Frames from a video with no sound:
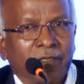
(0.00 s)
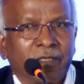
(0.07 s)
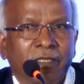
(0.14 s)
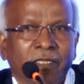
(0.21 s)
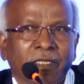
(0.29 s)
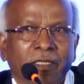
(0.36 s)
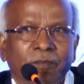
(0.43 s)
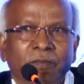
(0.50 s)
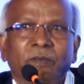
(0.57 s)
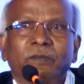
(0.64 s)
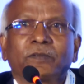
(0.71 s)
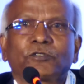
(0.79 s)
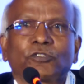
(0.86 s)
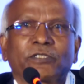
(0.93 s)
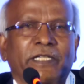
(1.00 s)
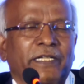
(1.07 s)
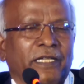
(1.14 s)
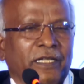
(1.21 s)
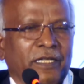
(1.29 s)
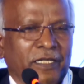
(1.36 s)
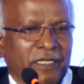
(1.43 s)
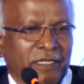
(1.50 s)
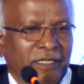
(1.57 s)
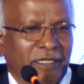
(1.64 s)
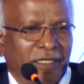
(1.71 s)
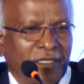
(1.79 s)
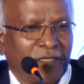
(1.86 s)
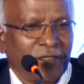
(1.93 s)
the societal
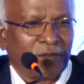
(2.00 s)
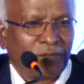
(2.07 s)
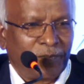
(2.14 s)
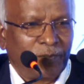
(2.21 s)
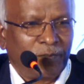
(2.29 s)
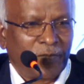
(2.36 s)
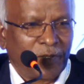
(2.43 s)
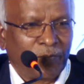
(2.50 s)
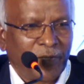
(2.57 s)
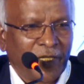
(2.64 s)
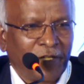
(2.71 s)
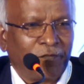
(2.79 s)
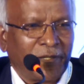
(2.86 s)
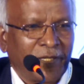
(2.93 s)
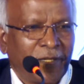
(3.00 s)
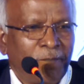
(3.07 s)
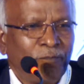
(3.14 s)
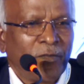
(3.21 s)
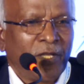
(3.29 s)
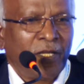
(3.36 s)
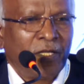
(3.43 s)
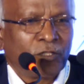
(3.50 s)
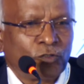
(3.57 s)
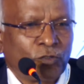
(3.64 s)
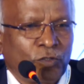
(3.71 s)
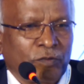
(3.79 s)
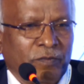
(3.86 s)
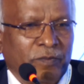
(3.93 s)
benefit.
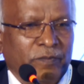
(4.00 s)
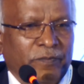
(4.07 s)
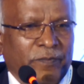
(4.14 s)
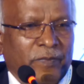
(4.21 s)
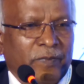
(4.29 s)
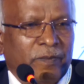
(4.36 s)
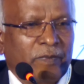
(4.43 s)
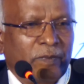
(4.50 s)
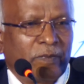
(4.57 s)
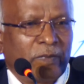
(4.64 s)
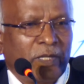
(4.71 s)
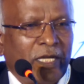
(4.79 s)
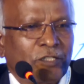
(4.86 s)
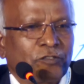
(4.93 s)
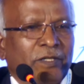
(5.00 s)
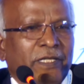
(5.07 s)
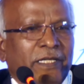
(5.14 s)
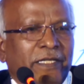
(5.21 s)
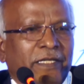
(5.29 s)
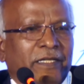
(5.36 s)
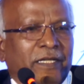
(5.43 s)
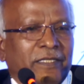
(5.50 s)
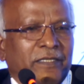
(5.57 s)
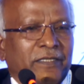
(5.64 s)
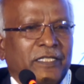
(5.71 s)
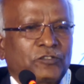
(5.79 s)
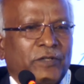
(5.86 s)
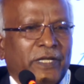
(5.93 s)
So actually here,
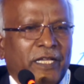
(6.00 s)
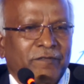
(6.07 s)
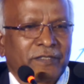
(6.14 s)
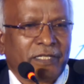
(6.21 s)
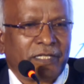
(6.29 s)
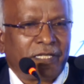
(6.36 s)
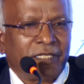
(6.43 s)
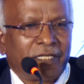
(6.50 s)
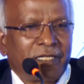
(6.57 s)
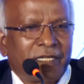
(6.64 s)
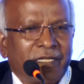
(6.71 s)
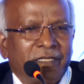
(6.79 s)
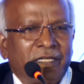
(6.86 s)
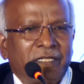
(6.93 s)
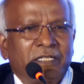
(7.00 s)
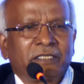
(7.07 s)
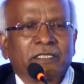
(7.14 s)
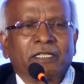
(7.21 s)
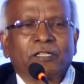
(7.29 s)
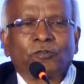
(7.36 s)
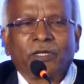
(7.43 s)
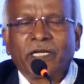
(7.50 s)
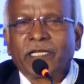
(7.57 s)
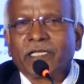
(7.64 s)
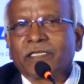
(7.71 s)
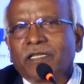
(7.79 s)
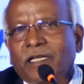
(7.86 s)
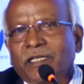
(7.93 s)
that's what I have said here. Traditional quality
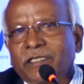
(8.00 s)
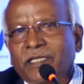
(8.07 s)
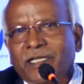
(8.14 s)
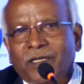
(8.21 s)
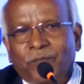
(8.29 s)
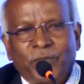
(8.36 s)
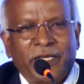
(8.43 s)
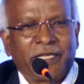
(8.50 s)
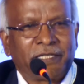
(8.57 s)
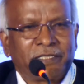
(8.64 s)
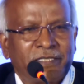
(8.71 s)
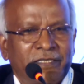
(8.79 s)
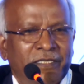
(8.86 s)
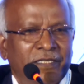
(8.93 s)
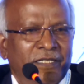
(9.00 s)
is largely compliance,